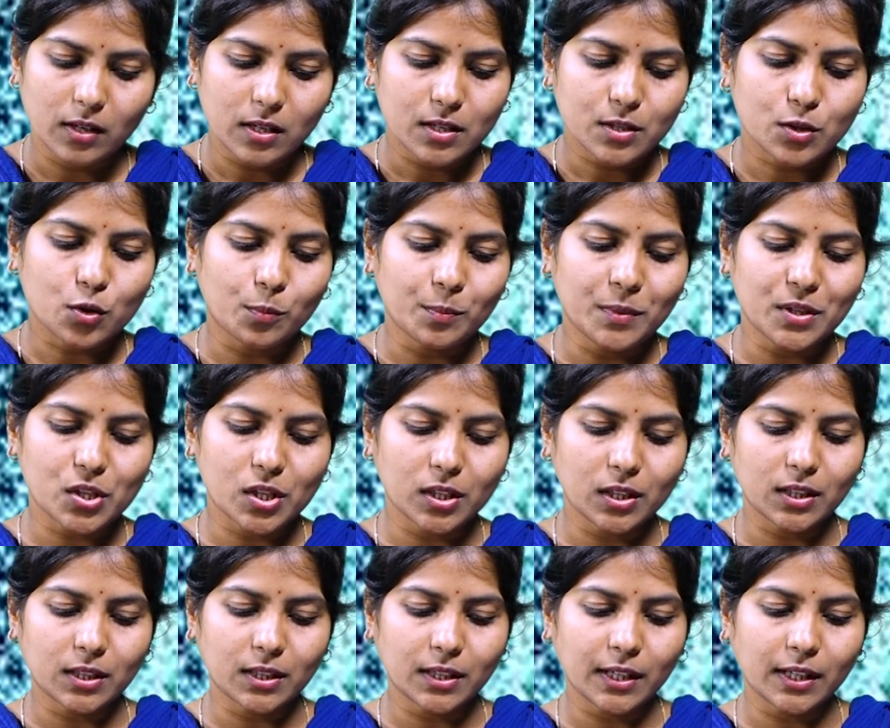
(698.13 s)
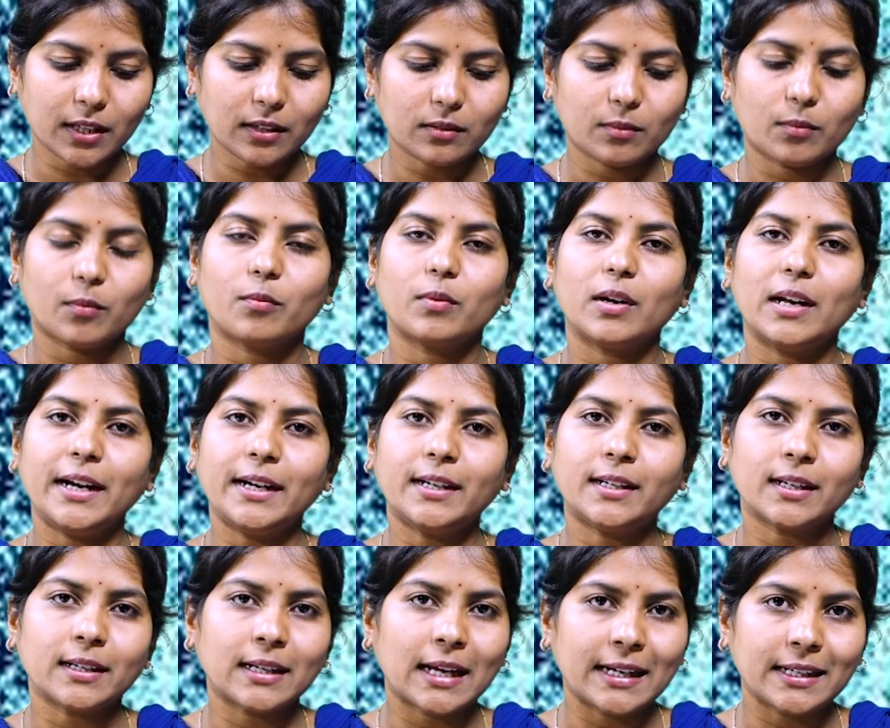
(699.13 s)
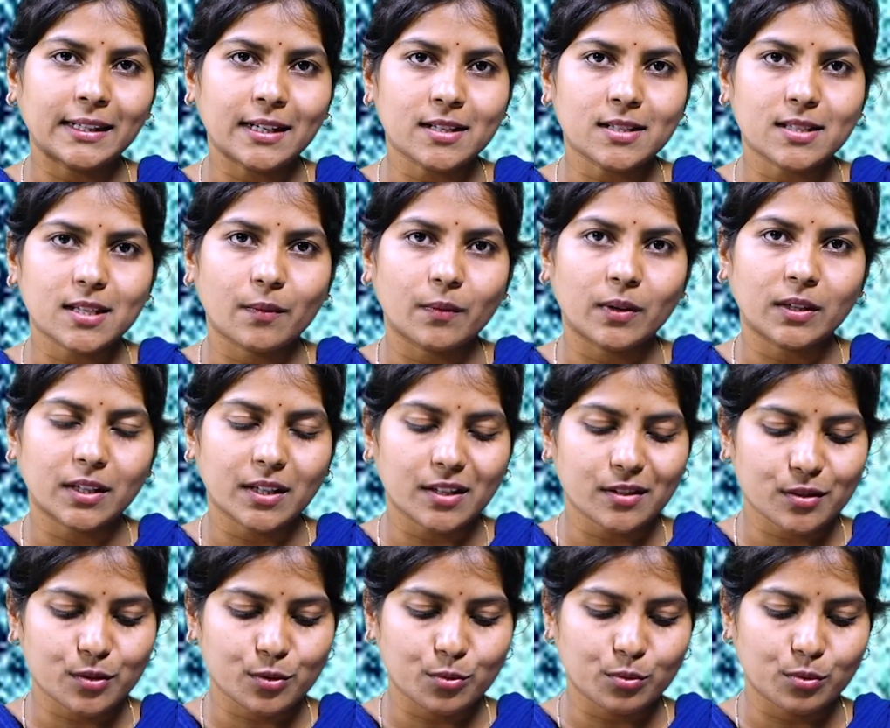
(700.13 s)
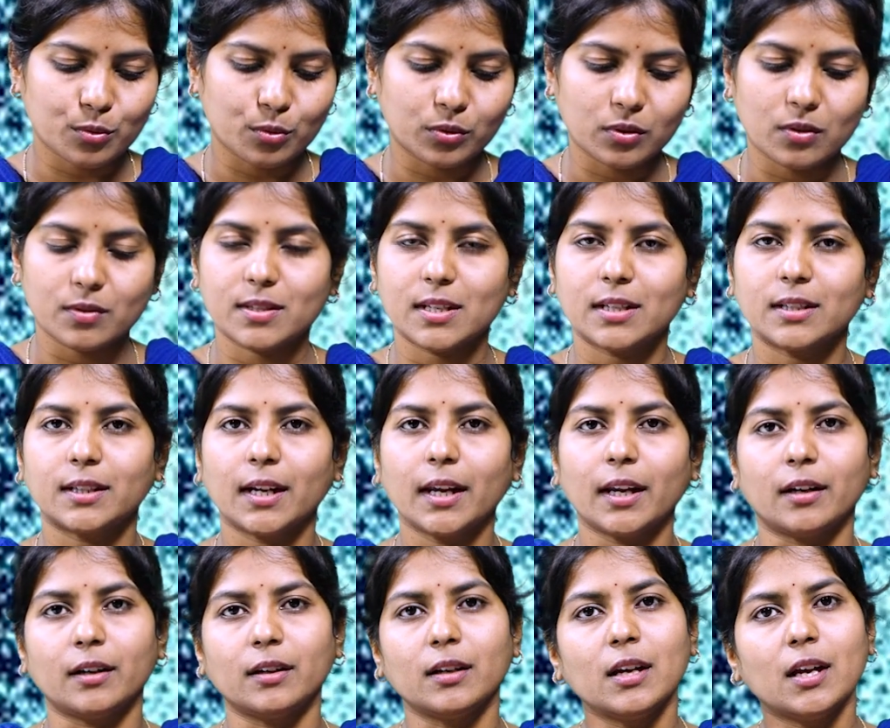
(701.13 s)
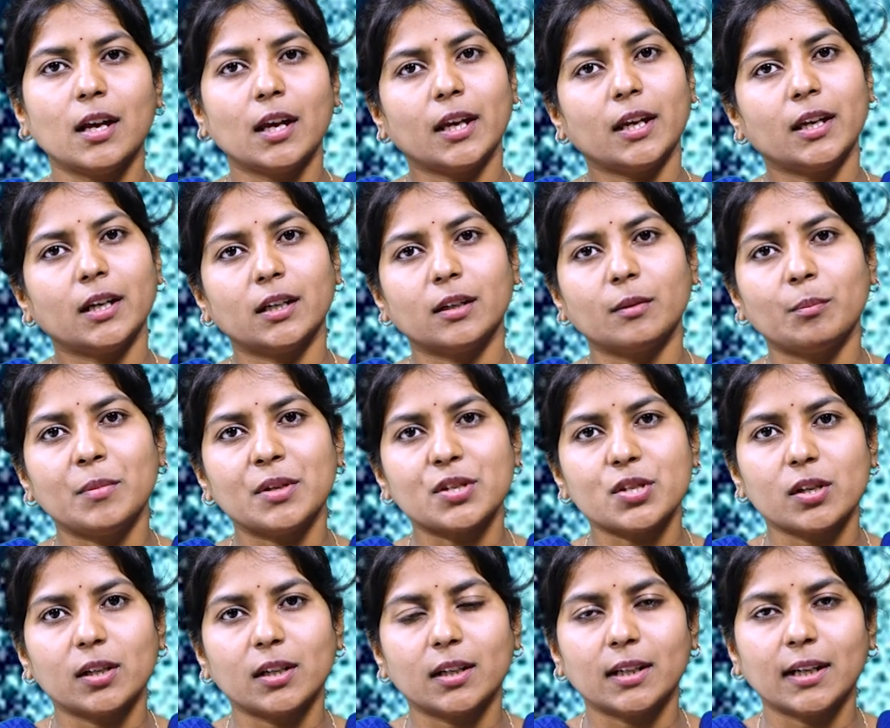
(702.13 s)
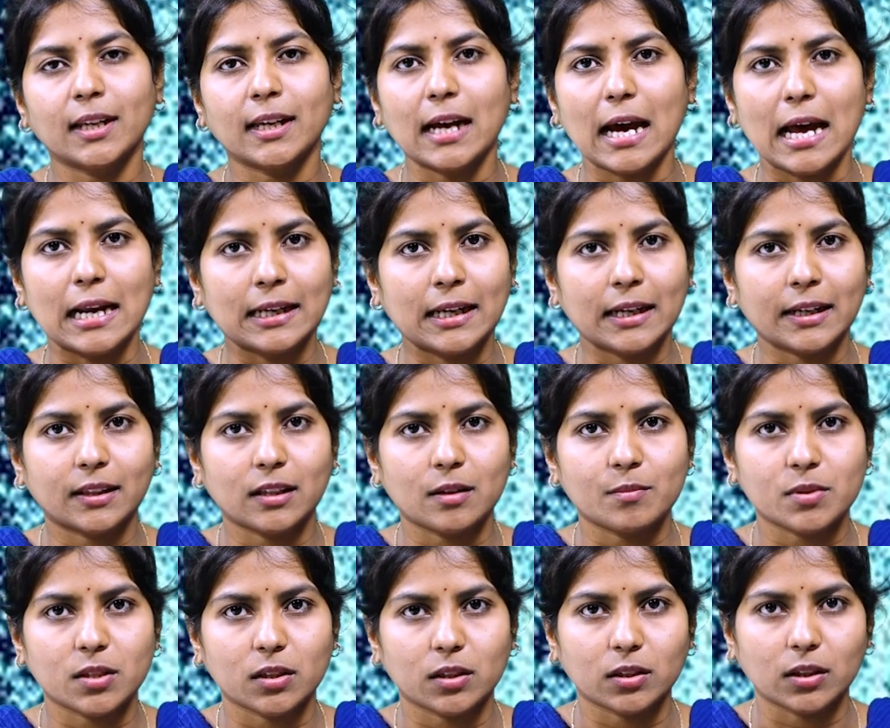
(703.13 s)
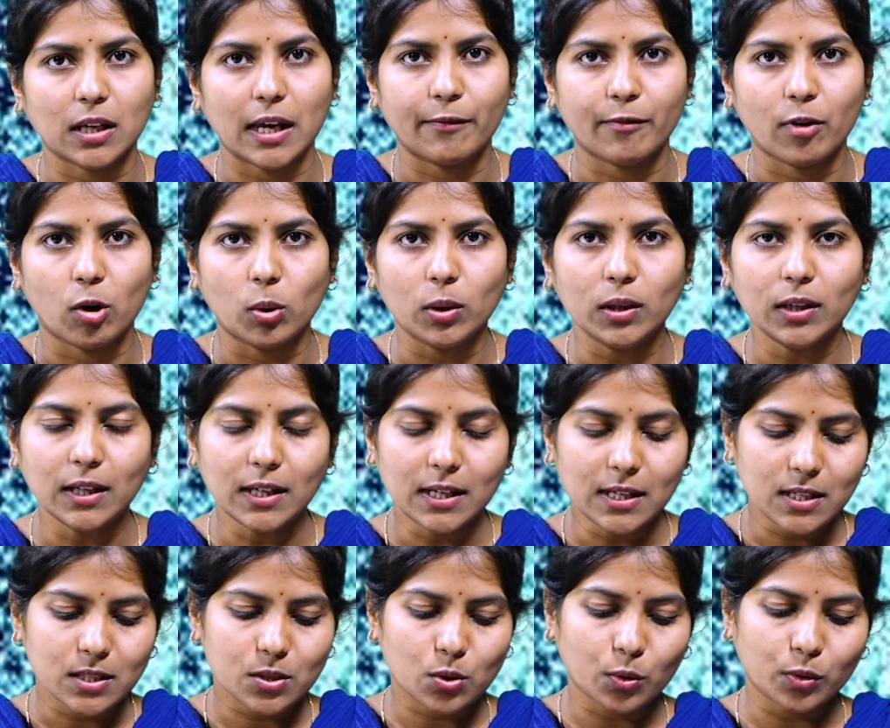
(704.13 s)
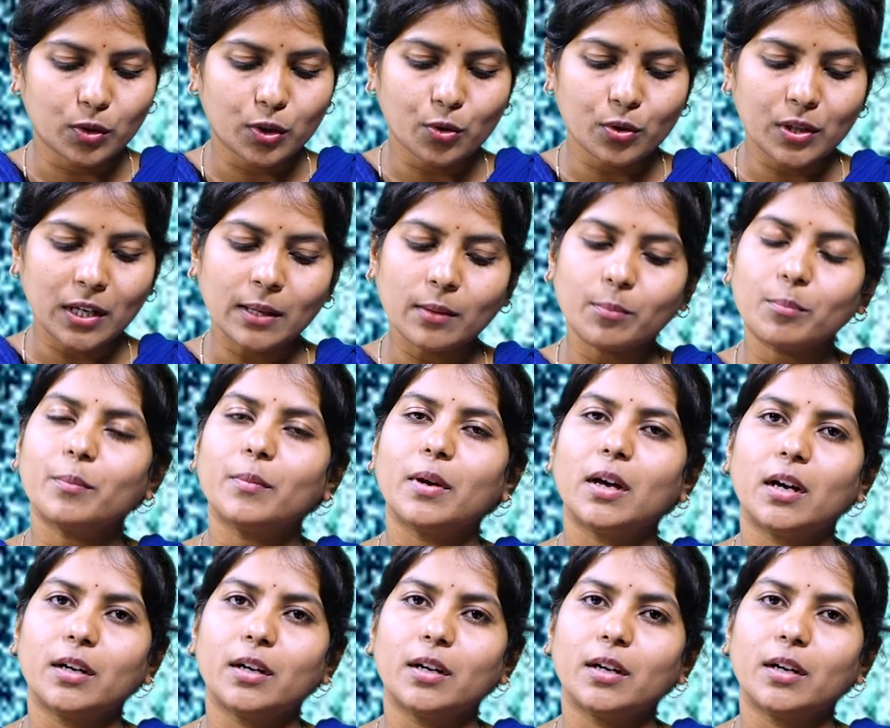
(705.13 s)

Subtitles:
So machine learning, later 1970s to 2010, here machine learning algorithms are evolved. So during